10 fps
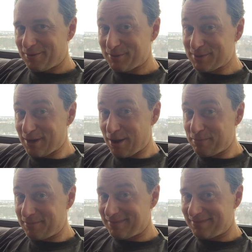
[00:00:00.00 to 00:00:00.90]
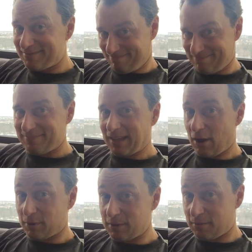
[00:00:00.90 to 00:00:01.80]
What's up?
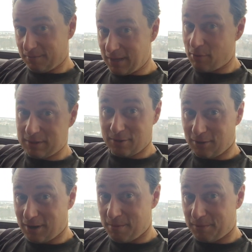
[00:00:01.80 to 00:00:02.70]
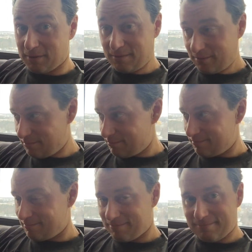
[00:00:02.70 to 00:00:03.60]
Can't wait to hook up and
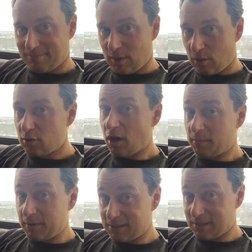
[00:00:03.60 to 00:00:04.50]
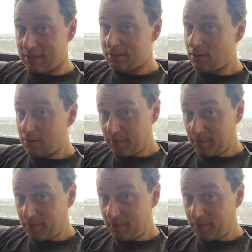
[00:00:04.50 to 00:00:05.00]
talk business.